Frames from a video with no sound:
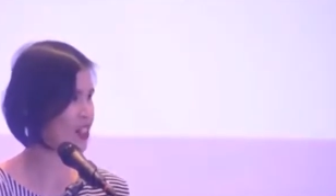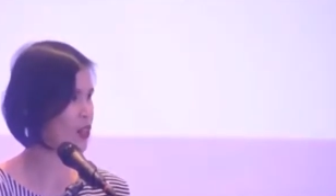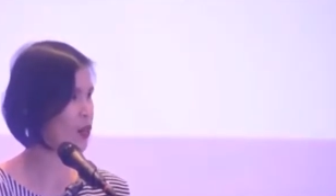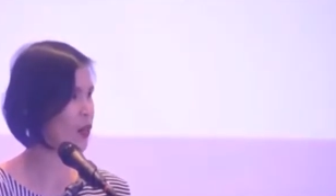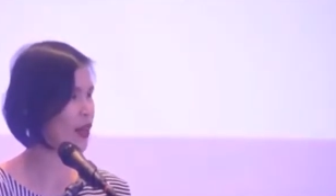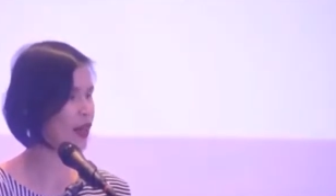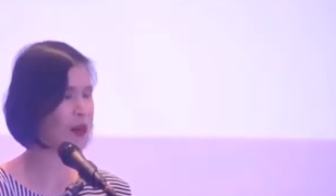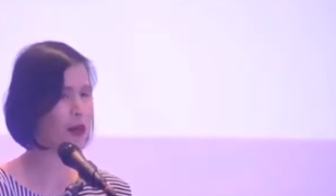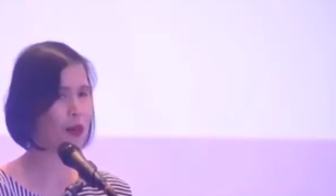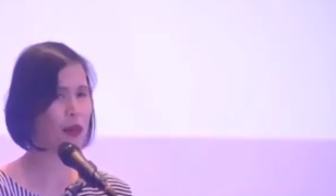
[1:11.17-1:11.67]
It's
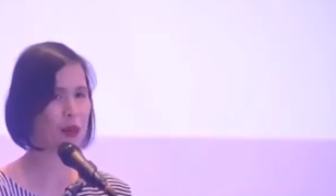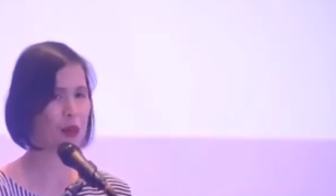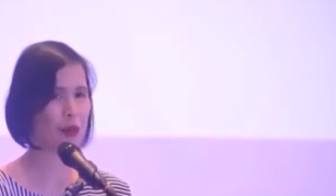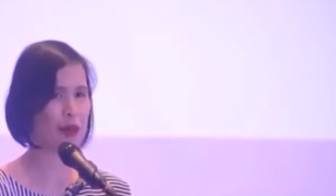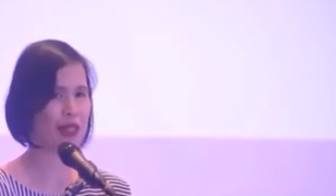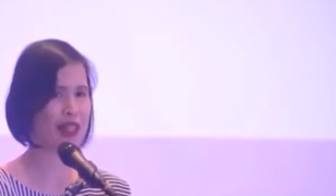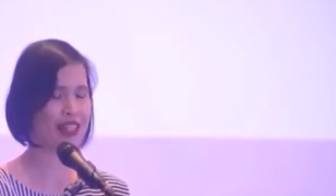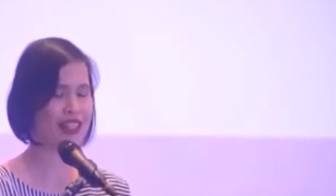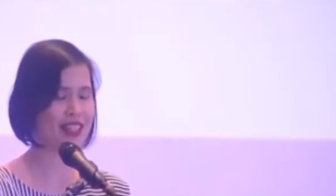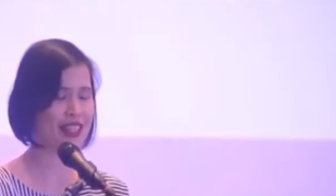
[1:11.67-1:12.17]
quite a
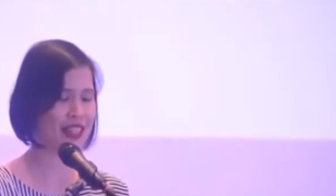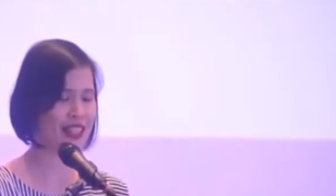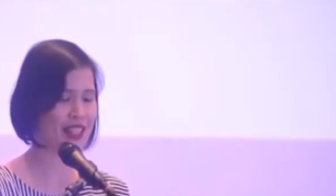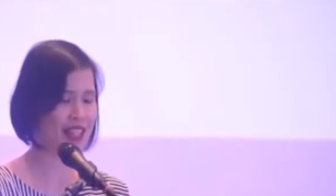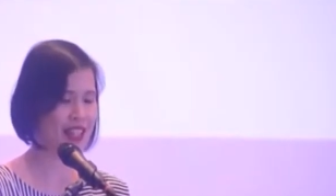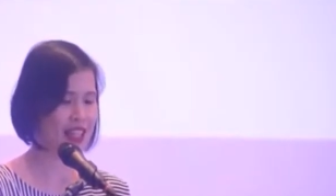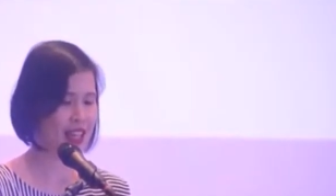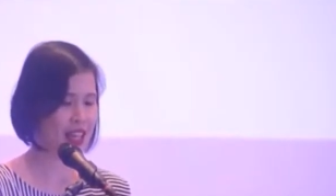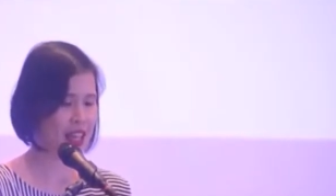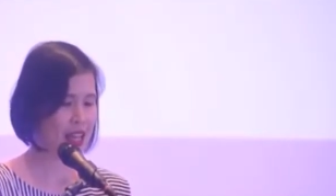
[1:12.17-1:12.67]
whirlwind.
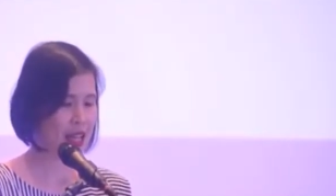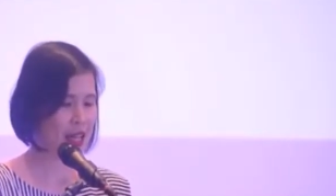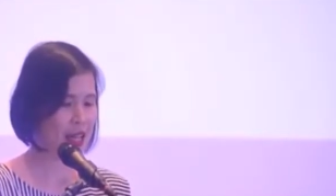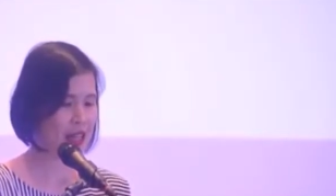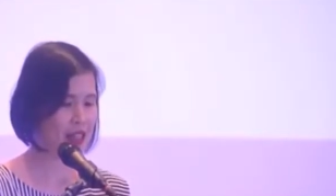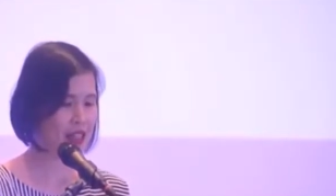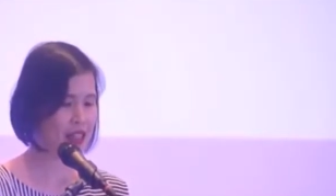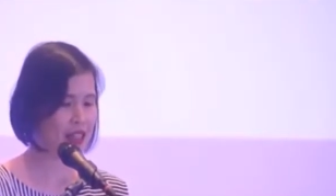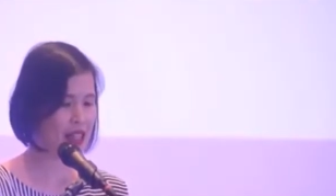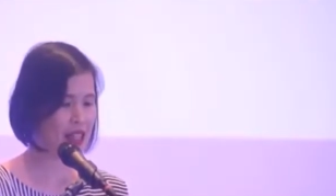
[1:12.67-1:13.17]

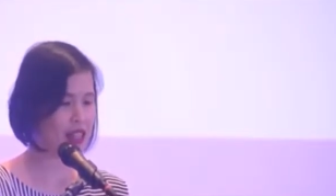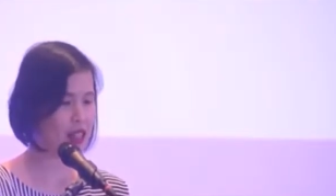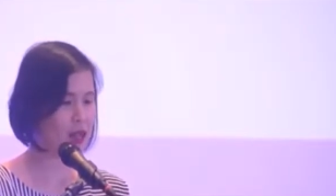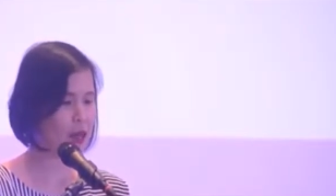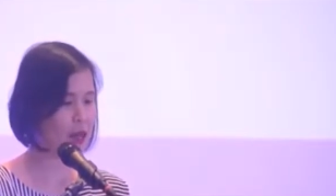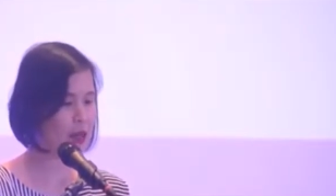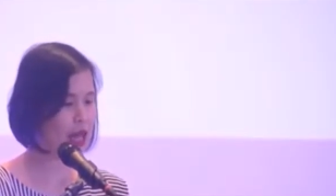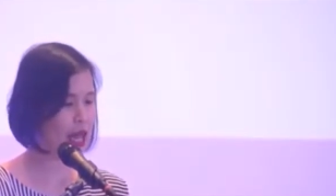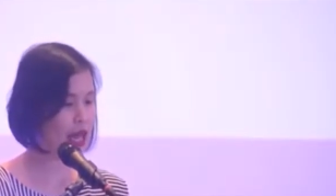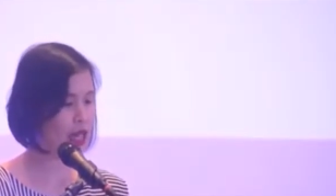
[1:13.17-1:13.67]
As things
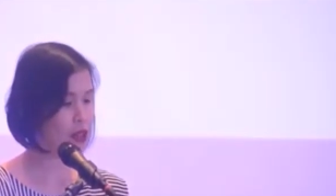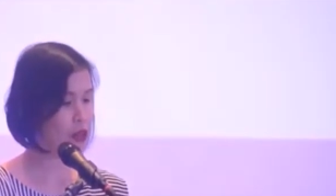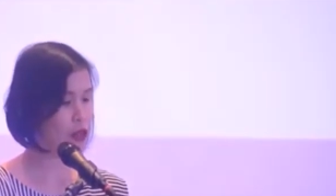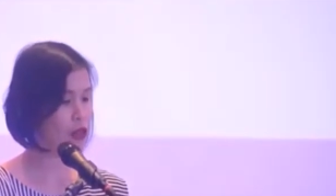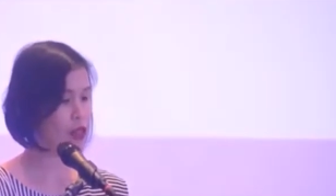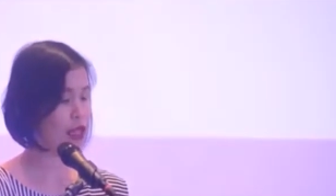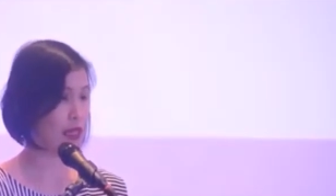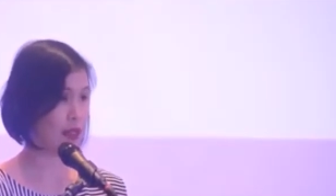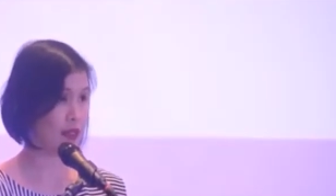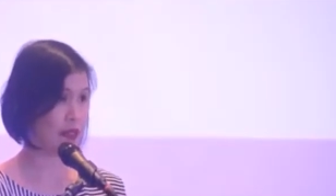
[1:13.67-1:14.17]
began to
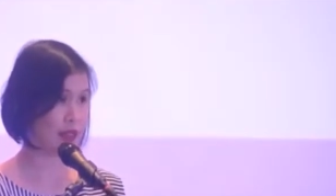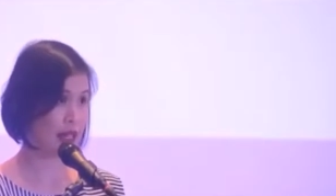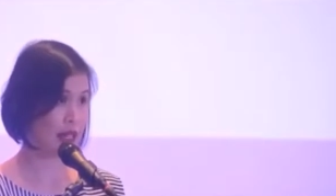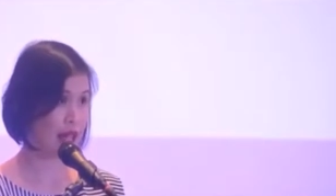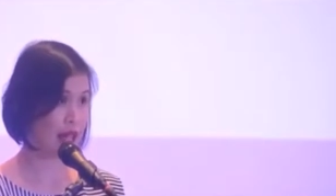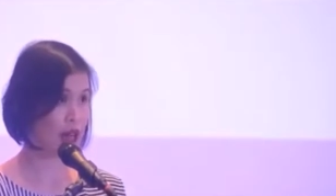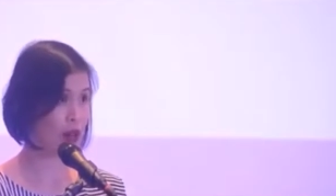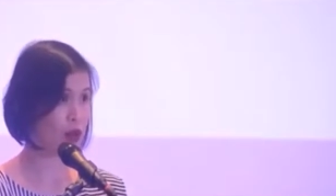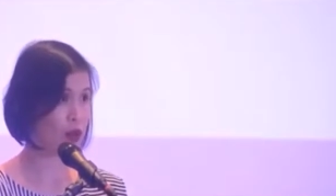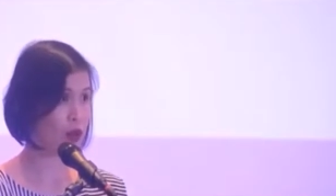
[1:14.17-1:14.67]
settle
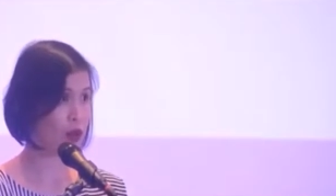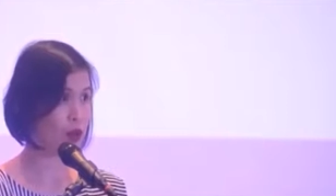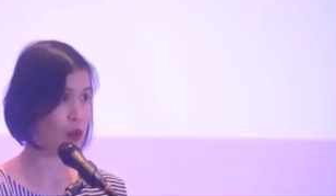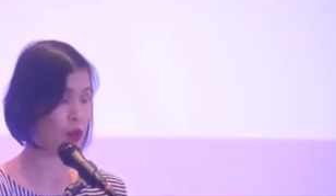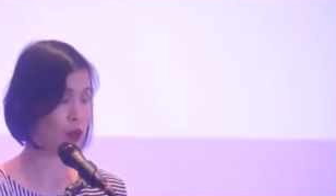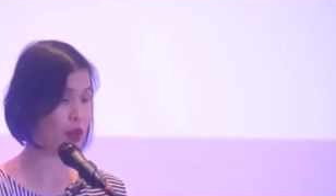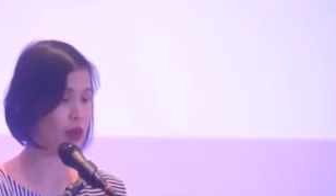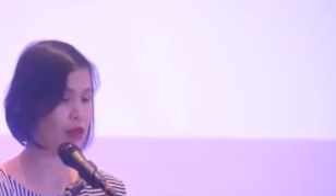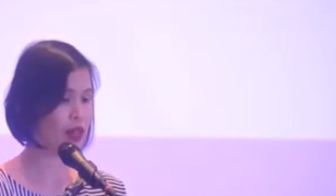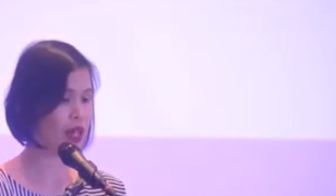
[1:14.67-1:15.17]
down,
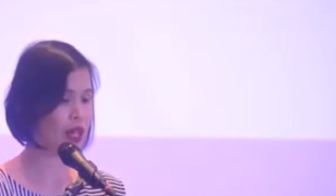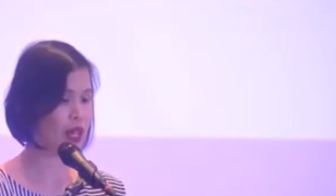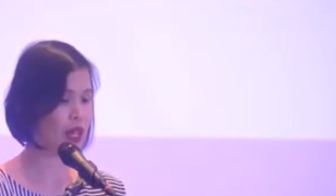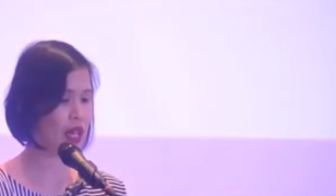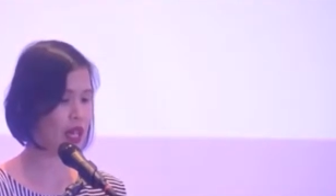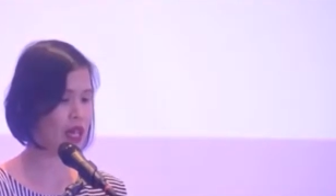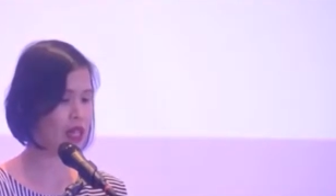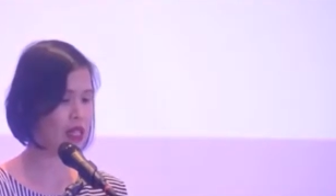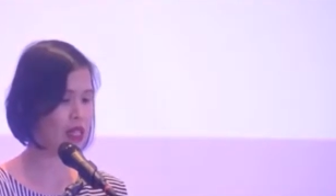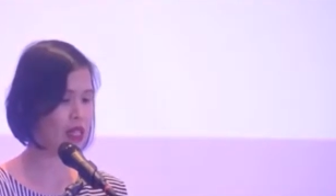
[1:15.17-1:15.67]
we
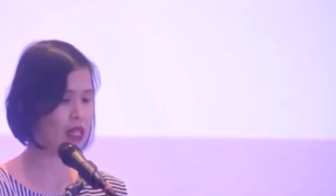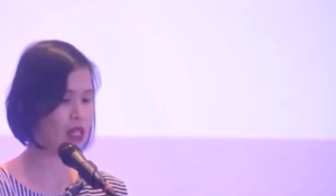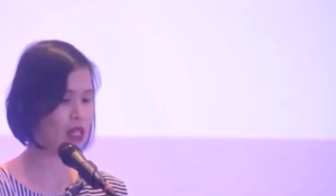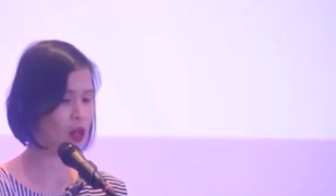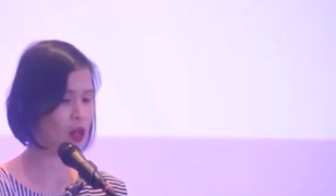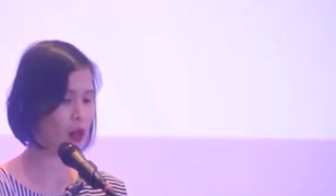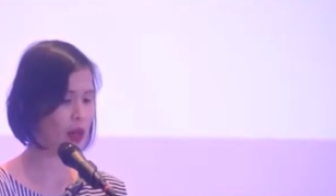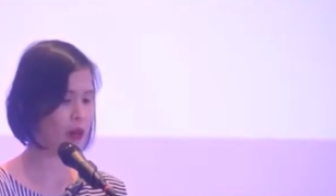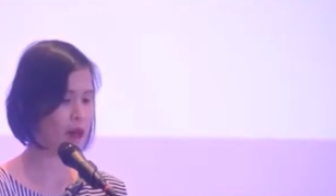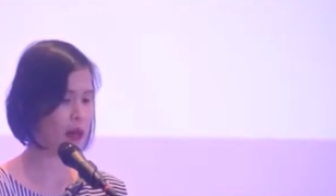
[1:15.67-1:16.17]
realized that
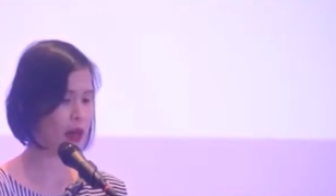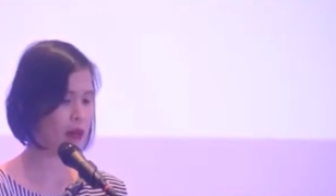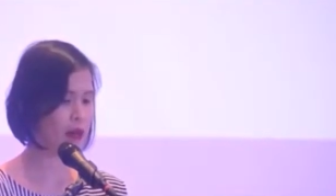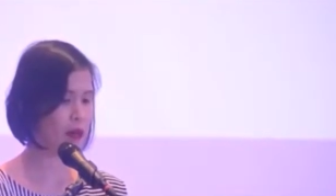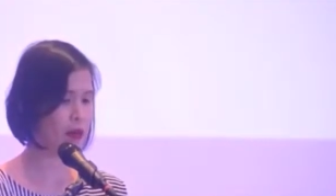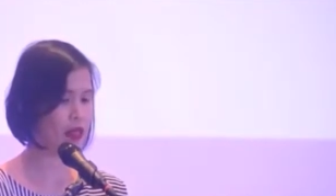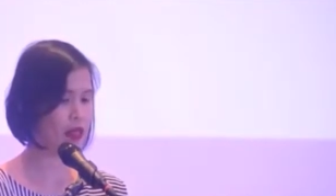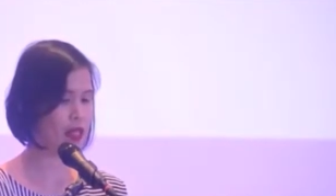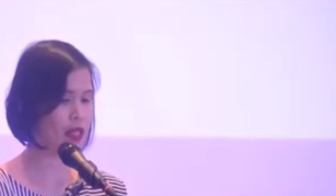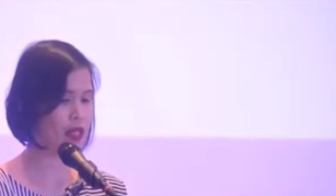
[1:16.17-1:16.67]
going
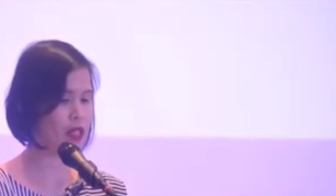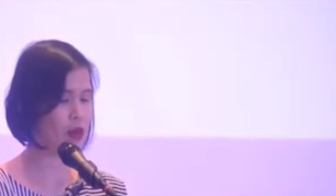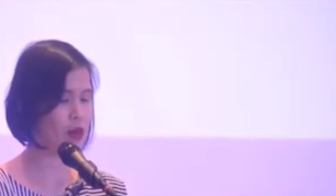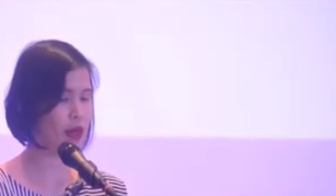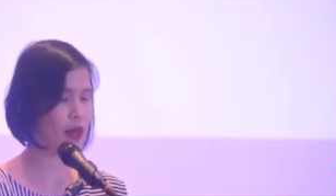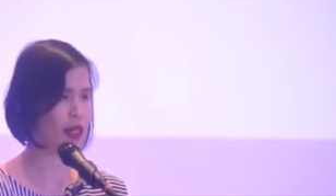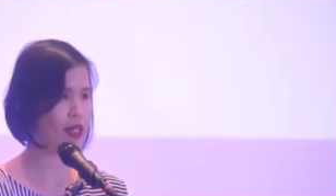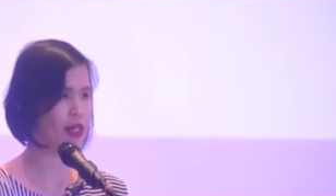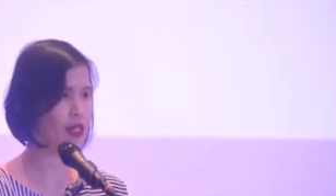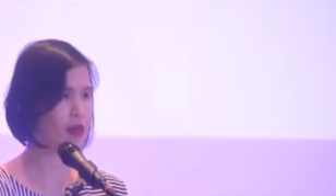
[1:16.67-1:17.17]
public is
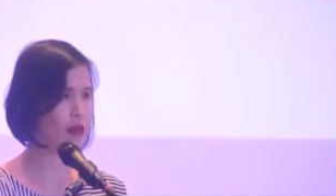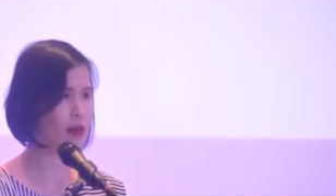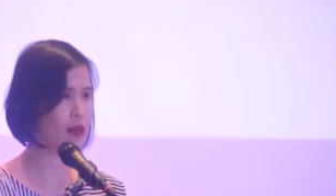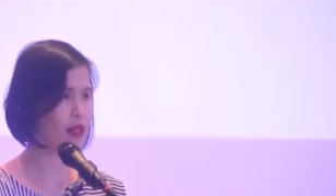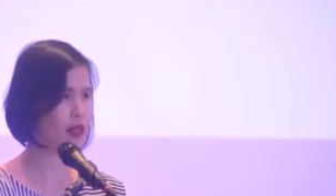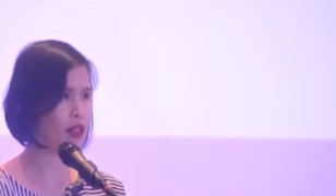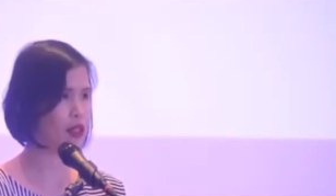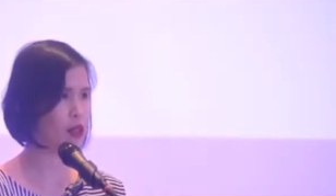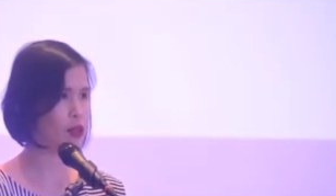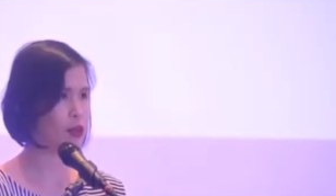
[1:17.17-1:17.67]
quite
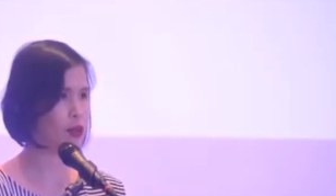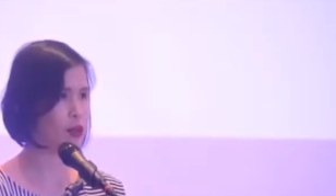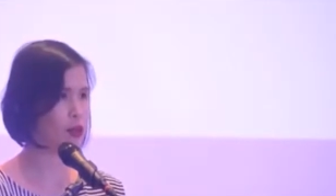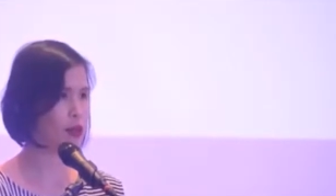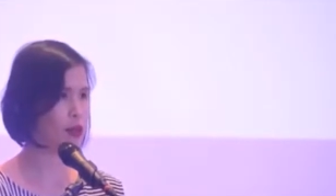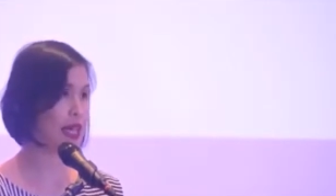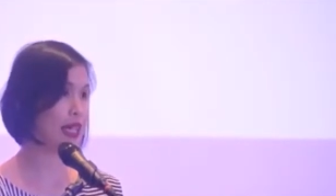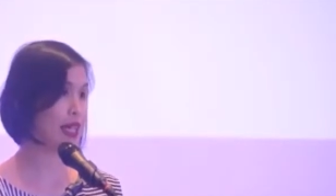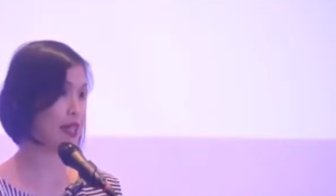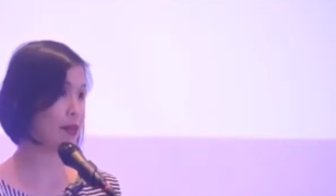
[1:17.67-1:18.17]
similar to
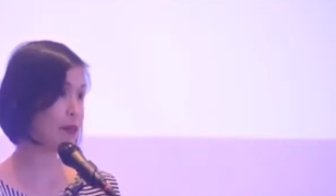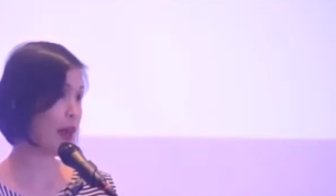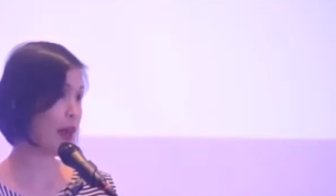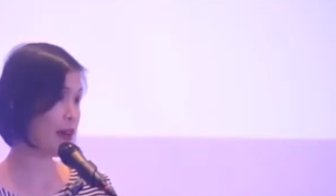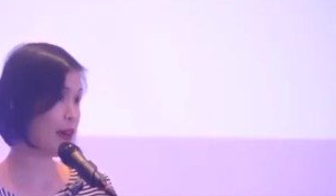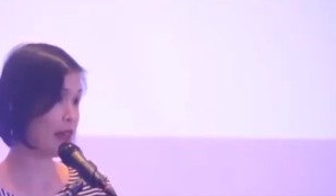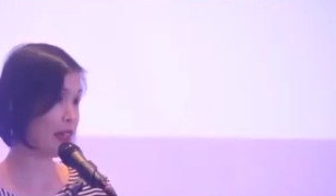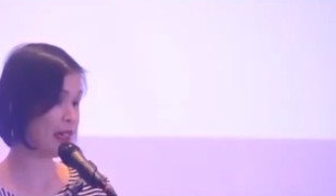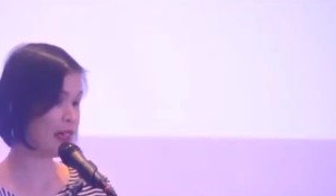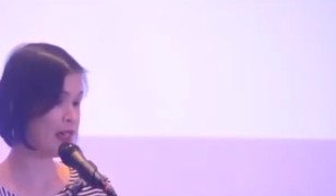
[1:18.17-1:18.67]
getting
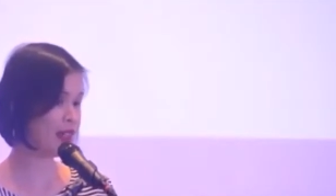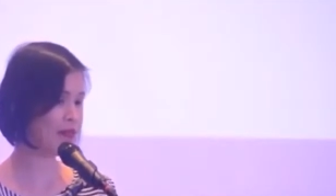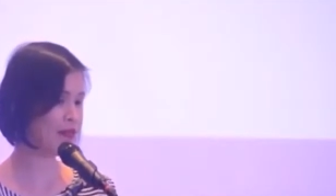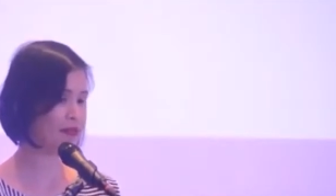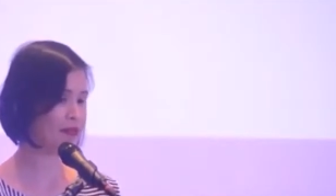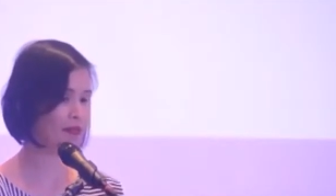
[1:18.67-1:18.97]
married.